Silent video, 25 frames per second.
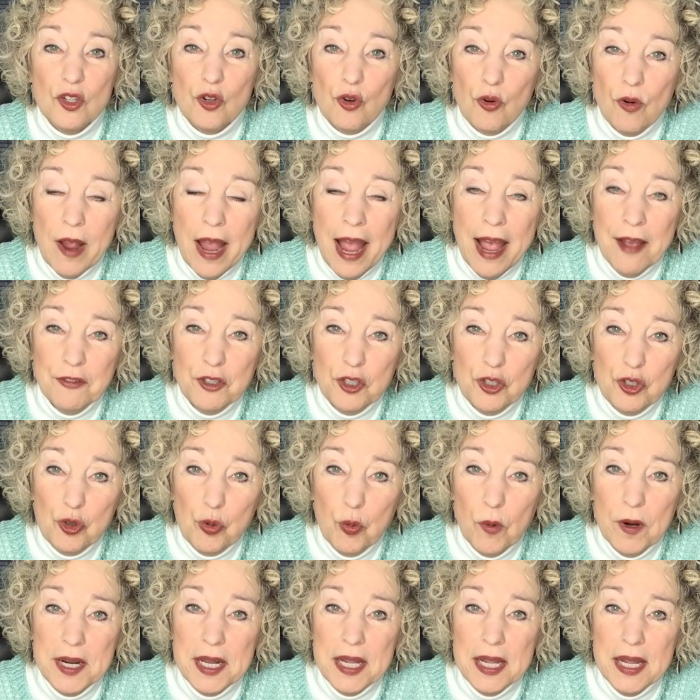craft
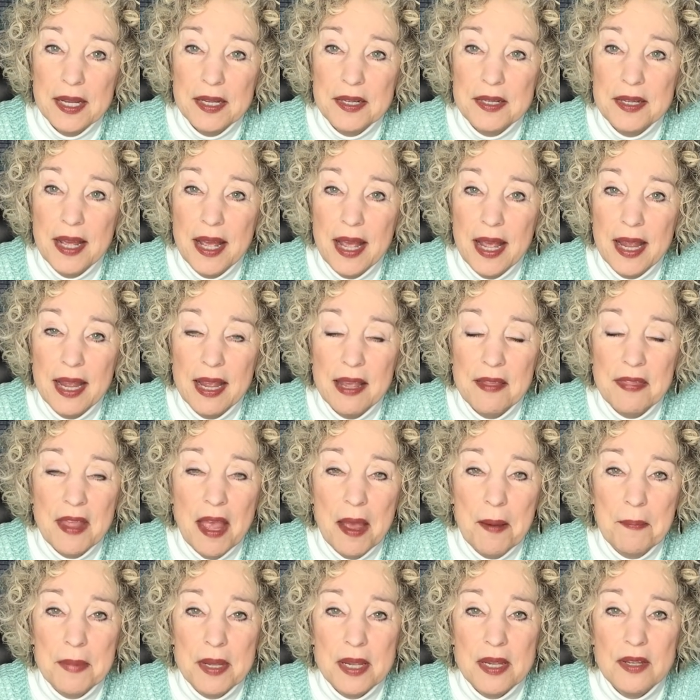20 a day. And
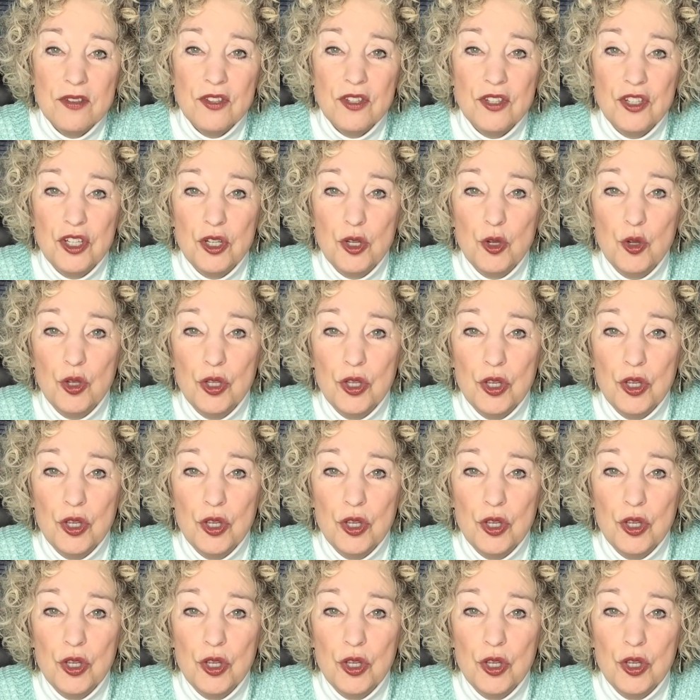that means she,